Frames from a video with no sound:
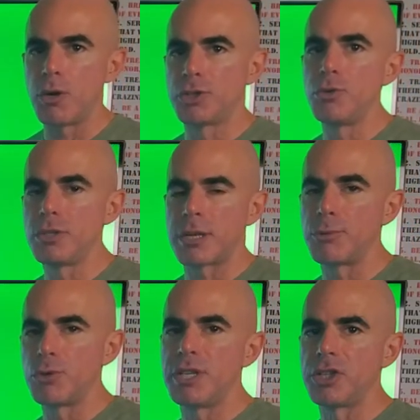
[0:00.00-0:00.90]
a, do some
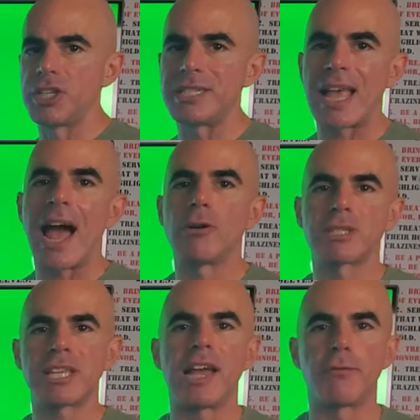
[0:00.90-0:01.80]
due diligence
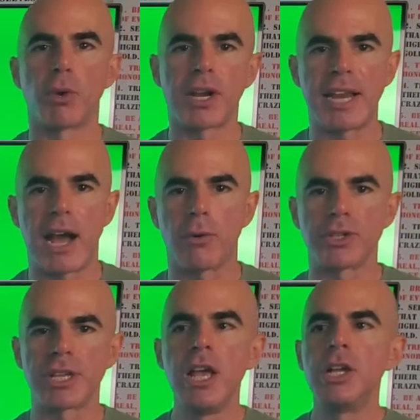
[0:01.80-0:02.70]
outside of working hours